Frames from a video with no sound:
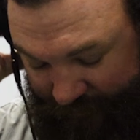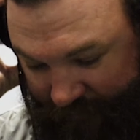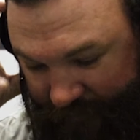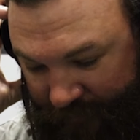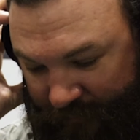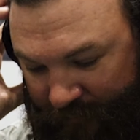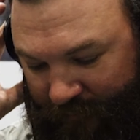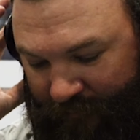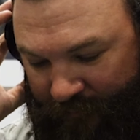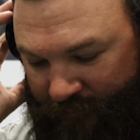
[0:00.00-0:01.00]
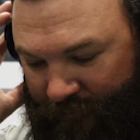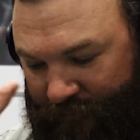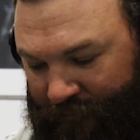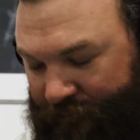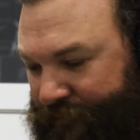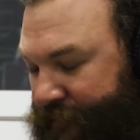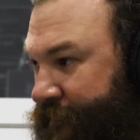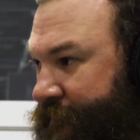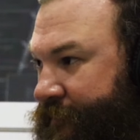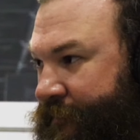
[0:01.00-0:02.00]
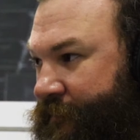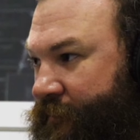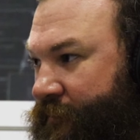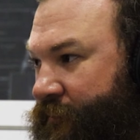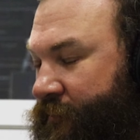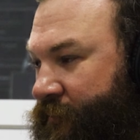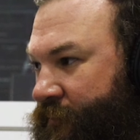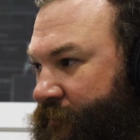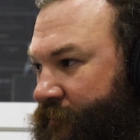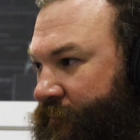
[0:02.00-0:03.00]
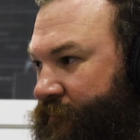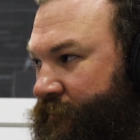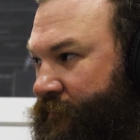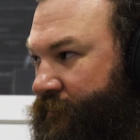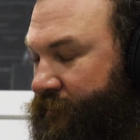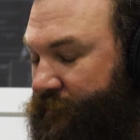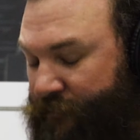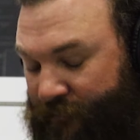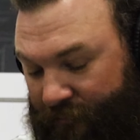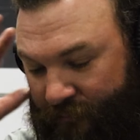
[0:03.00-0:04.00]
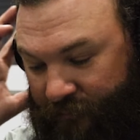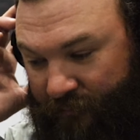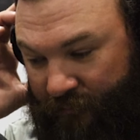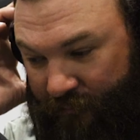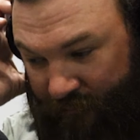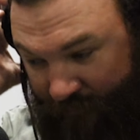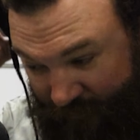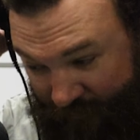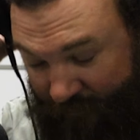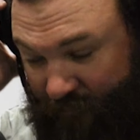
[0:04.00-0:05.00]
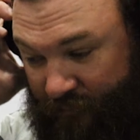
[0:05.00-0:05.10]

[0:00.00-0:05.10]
(silent)